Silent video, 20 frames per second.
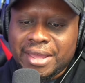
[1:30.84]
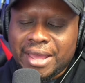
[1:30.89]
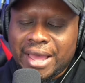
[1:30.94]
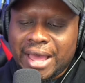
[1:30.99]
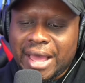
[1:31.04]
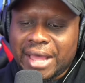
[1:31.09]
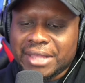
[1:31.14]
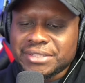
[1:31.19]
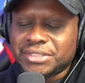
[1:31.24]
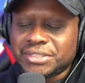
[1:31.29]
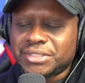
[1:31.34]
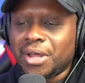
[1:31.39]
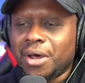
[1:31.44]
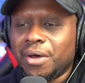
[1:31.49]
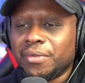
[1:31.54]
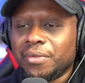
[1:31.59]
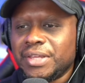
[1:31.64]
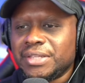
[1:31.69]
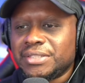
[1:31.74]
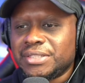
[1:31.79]
I saw
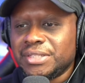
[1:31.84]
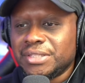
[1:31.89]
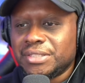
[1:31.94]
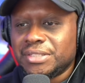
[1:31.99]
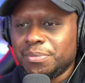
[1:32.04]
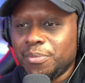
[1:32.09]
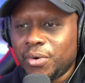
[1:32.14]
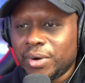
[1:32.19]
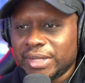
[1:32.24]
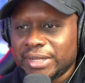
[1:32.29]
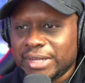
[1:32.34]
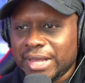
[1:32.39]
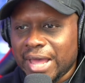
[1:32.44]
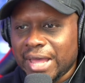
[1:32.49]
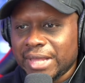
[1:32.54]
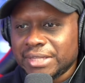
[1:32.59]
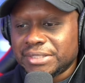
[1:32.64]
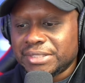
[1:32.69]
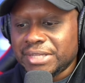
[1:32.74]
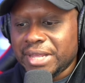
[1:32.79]
this morning,
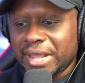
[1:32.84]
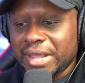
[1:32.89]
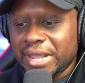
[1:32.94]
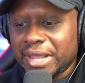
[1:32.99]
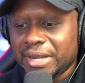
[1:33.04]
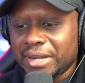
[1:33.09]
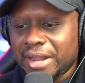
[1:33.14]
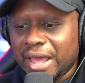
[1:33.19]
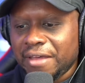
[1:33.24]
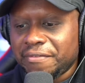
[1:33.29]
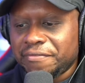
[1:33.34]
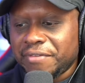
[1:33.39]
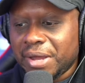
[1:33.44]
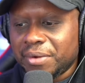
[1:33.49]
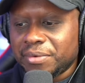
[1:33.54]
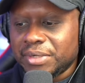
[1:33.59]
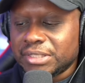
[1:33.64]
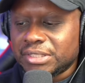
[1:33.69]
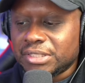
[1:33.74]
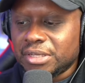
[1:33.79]
guys, and I
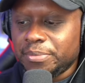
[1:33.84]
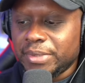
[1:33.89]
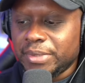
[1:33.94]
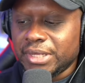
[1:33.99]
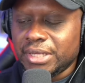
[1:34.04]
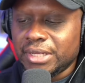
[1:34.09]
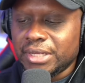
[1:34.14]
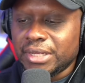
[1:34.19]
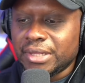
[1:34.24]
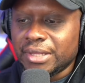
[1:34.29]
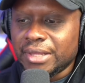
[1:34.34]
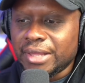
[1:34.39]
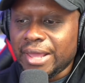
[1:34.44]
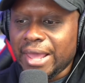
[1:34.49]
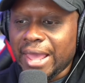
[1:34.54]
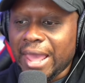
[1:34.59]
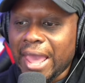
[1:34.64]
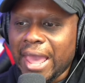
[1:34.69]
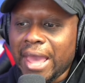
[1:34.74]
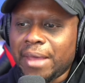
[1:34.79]
found this to be
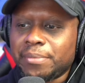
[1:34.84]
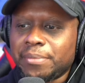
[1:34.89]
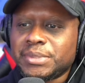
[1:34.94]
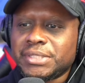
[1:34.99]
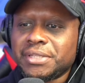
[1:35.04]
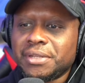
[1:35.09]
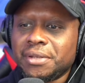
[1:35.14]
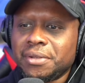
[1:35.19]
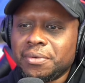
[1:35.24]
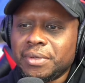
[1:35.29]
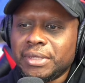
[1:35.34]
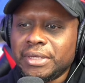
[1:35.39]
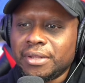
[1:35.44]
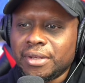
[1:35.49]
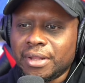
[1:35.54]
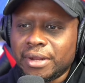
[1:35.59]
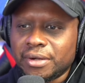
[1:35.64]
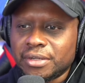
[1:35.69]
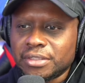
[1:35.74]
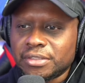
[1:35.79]
absolutely
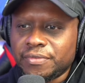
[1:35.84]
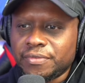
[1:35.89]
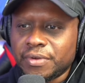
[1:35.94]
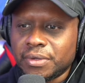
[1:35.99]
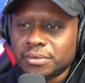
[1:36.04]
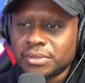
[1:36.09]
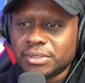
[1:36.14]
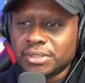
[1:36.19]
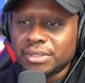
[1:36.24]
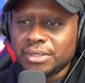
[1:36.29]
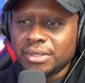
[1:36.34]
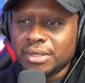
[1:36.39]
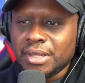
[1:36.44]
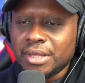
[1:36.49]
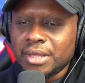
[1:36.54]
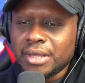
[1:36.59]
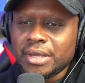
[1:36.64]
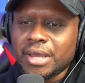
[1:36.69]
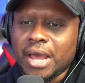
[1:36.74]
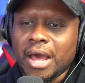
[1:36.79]
hilarious, folks.
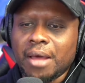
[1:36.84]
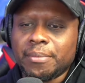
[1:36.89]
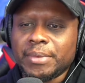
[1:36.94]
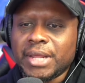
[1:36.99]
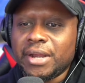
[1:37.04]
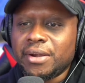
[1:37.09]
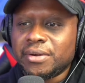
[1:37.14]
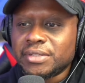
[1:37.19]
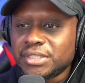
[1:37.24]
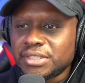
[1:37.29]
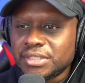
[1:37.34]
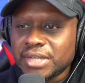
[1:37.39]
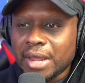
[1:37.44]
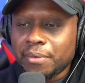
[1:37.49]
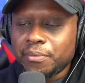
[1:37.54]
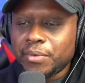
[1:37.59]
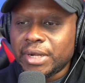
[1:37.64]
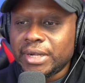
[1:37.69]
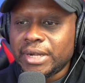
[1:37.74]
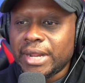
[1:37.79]
Kamala Harris is
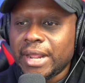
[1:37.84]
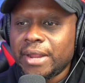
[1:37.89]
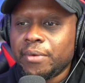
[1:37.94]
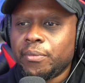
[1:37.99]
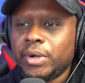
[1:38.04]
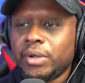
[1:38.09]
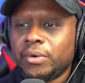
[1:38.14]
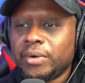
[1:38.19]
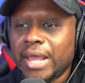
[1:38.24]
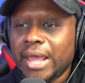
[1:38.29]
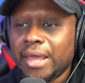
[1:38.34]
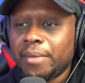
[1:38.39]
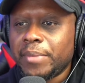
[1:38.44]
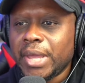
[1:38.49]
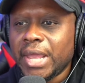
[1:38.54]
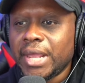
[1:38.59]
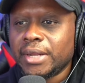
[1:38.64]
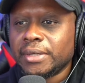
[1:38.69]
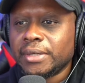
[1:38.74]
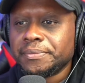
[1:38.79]
not running a real
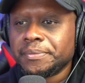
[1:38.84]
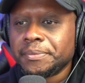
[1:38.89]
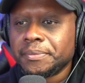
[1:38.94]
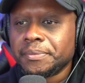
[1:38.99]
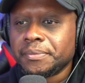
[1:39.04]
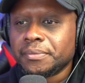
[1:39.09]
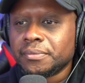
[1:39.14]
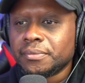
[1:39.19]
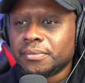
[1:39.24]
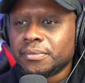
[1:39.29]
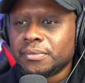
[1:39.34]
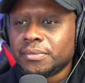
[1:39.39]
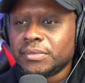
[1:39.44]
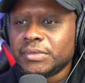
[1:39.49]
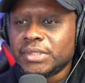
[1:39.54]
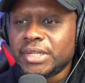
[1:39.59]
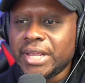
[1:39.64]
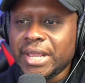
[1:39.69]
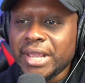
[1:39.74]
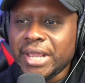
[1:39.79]
campaign.
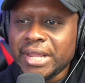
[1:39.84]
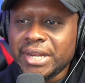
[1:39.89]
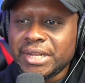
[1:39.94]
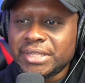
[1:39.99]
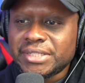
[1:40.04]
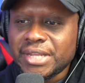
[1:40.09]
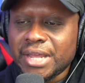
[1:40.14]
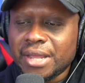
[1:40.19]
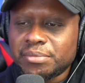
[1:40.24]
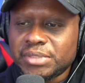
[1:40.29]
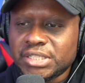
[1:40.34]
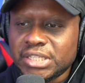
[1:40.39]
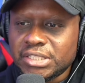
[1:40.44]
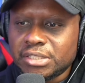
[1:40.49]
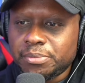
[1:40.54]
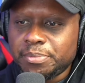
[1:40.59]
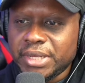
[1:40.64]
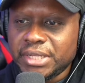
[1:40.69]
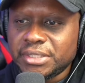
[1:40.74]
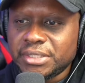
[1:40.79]
Anytime she
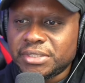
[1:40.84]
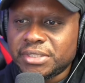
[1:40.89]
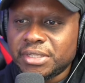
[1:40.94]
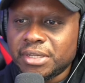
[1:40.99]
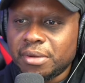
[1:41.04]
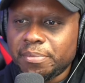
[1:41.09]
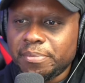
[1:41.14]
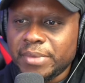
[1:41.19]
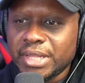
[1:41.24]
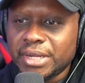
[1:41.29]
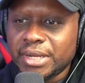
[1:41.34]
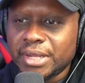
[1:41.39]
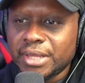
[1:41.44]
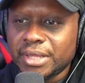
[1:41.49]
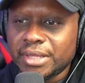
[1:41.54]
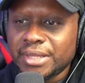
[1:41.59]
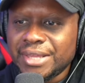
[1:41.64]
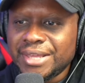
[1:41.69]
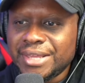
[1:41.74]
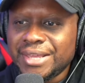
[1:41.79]
speaks to the media,
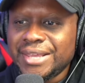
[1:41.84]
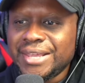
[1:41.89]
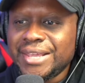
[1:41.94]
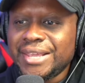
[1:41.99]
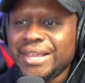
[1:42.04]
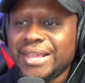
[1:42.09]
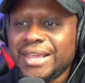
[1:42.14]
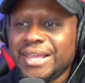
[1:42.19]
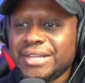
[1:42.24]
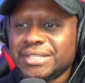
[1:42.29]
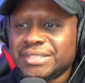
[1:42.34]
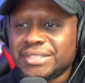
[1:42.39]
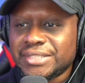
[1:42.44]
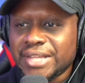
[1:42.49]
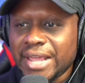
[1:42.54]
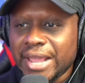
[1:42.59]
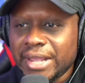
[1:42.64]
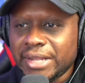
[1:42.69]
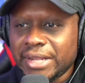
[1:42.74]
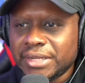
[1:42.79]
it is
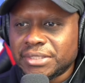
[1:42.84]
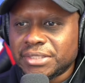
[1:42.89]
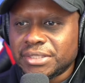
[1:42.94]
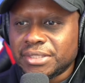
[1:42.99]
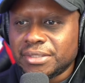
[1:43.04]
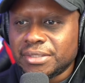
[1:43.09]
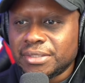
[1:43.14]
staged.